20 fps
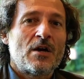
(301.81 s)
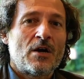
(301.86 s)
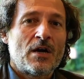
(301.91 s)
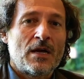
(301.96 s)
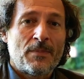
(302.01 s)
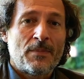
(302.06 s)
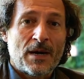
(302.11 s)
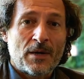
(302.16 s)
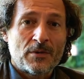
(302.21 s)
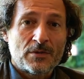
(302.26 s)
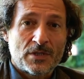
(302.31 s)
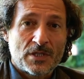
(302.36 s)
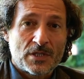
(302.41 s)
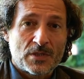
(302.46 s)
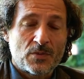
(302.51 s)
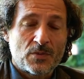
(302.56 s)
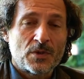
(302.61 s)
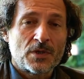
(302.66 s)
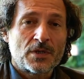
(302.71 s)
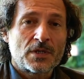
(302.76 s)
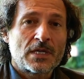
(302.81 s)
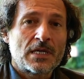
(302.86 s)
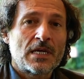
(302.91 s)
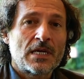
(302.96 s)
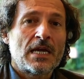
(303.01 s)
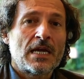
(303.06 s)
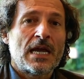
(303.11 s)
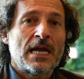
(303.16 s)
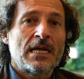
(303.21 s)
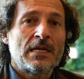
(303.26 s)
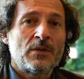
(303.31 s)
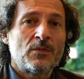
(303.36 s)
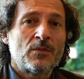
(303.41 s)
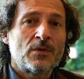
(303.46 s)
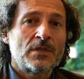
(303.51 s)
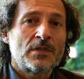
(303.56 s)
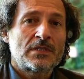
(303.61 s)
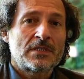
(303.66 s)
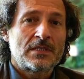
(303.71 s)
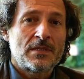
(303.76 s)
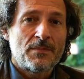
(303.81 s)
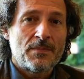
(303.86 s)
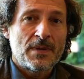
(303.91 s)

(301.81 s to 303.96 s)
about his work and he wanted the